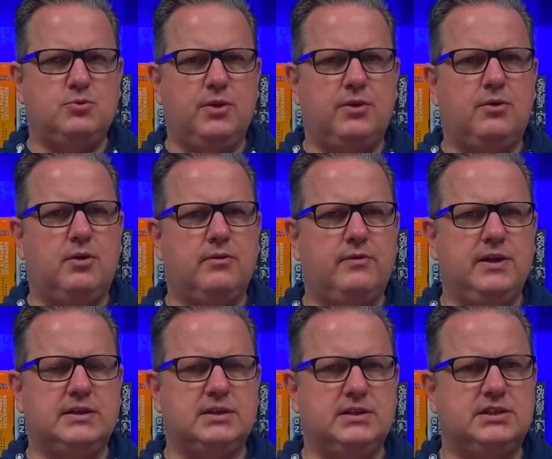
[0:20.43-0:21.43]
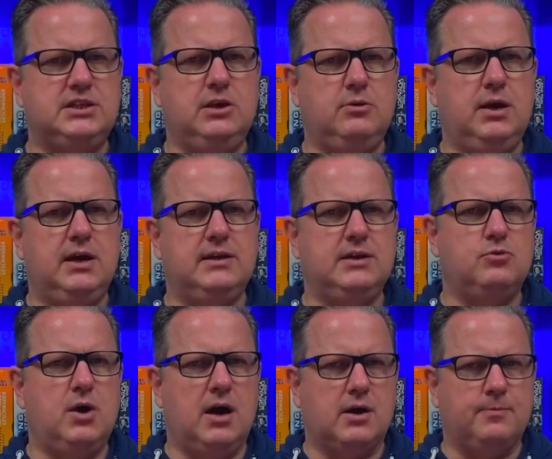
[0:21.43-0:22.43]
with the conflicts in Syria and
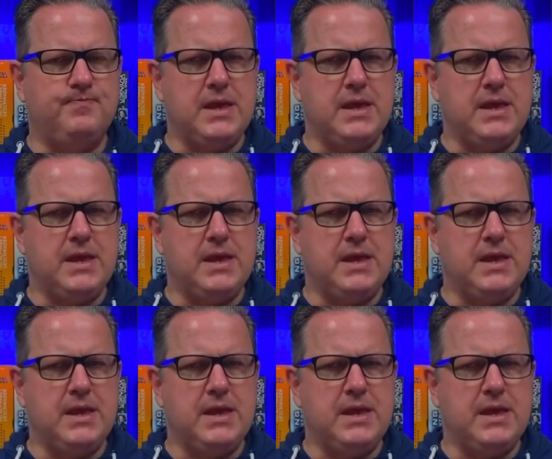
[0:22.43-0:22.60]
Iraq.